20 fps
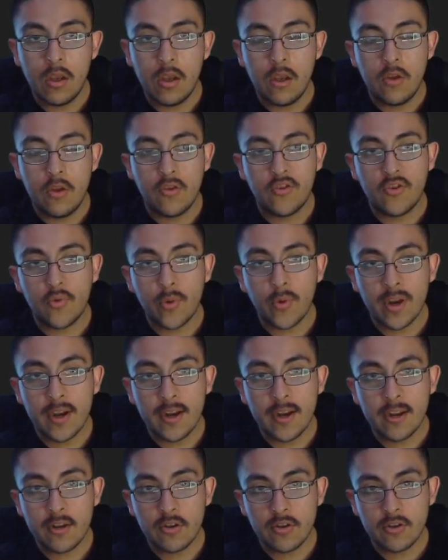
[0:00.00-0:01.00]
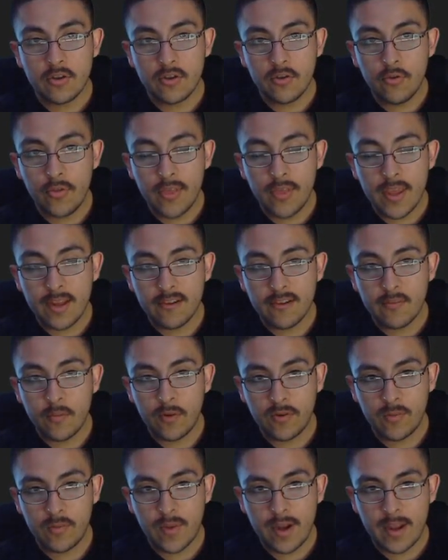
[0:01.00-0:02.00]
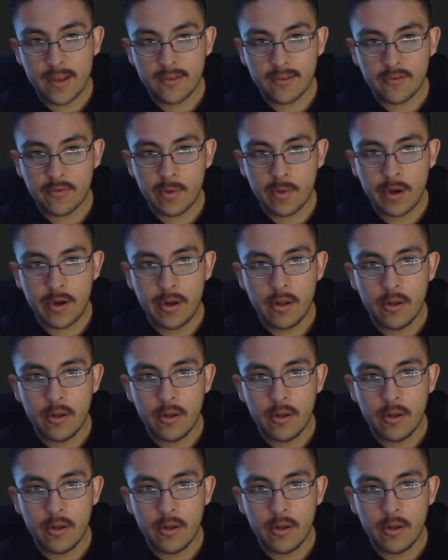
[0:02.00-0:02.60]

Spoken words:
So we're going to need two things to multiply to x squared.